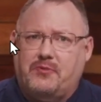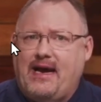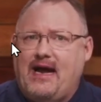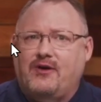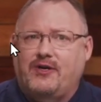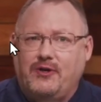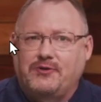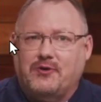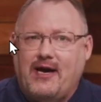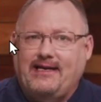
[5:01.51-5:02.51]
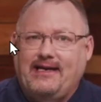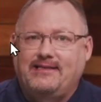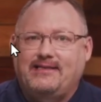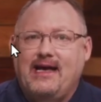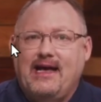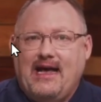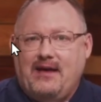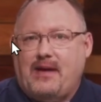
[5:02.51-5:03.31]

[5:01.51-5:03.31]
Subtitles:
we have our user IDs and